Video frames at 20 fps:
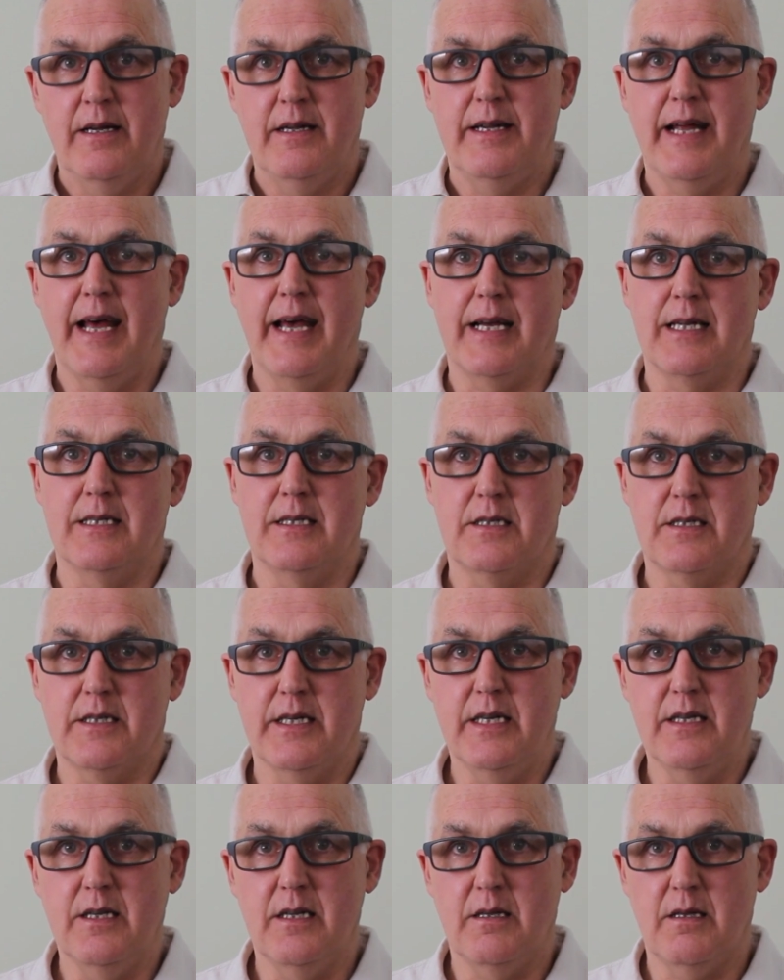Now you can
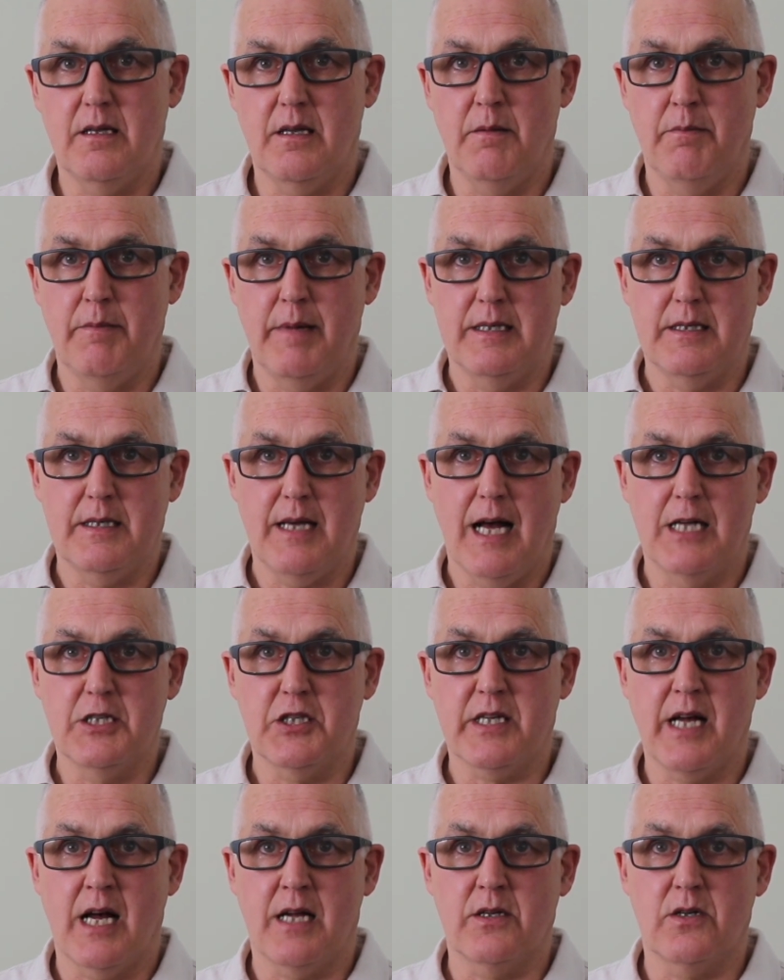see that the massage
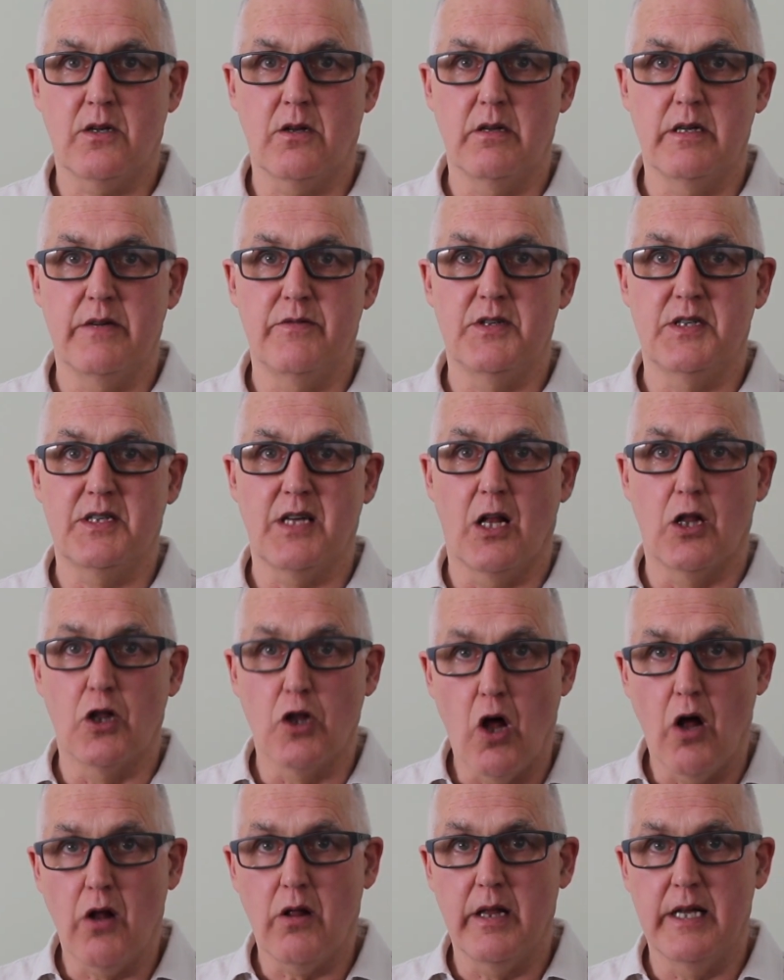gun delivers a
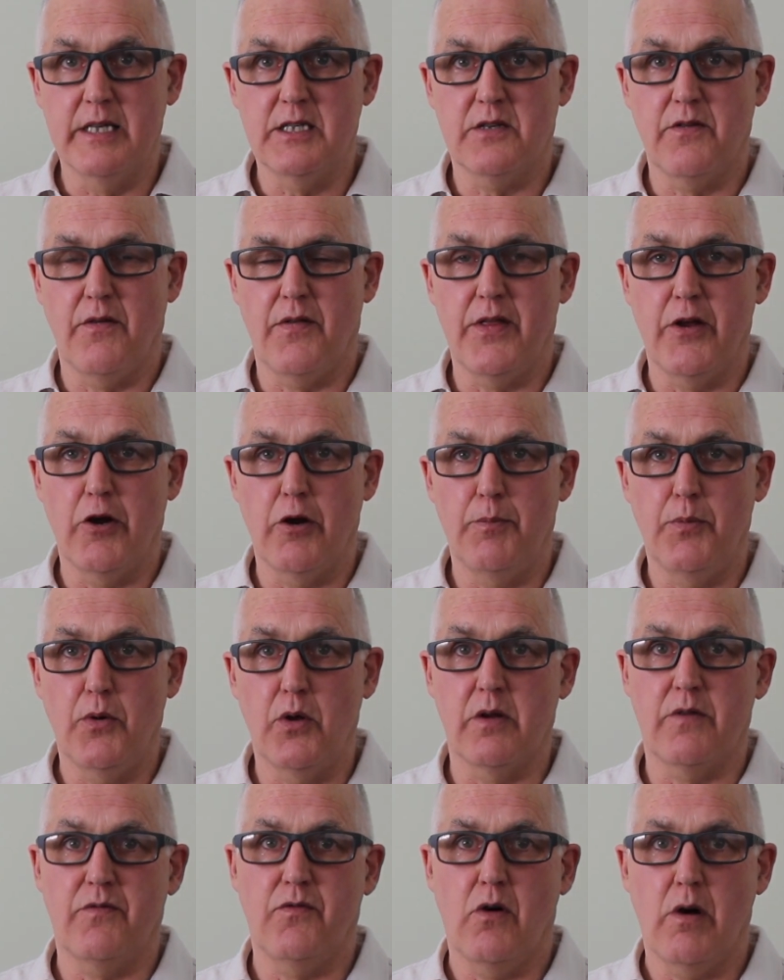lot less of the
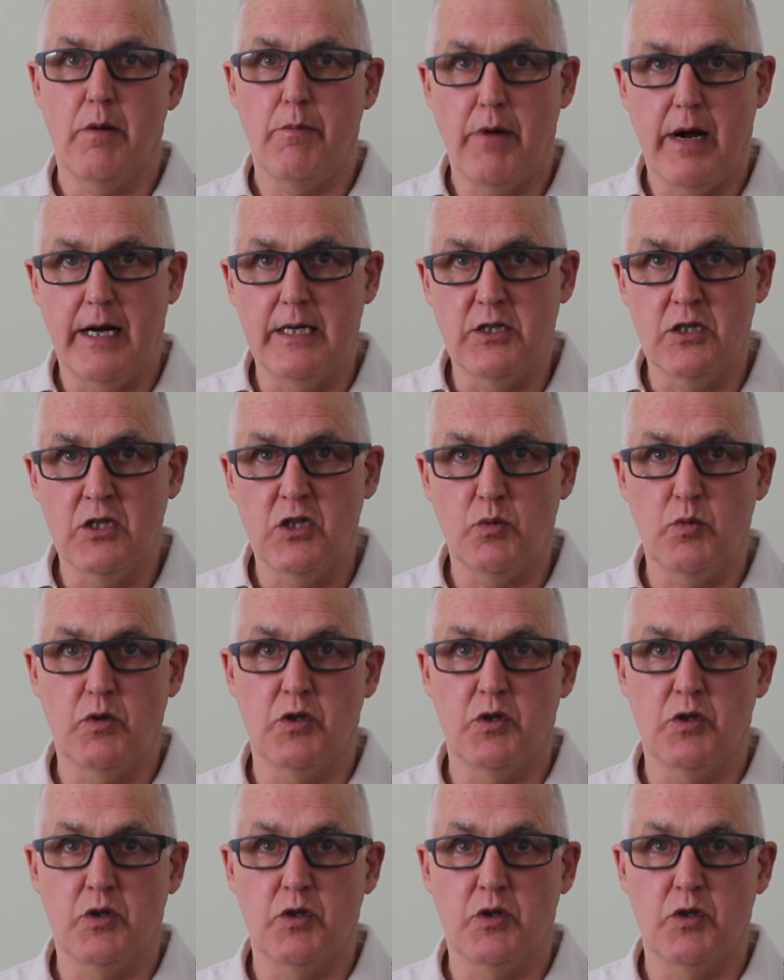therapeutic vibrations,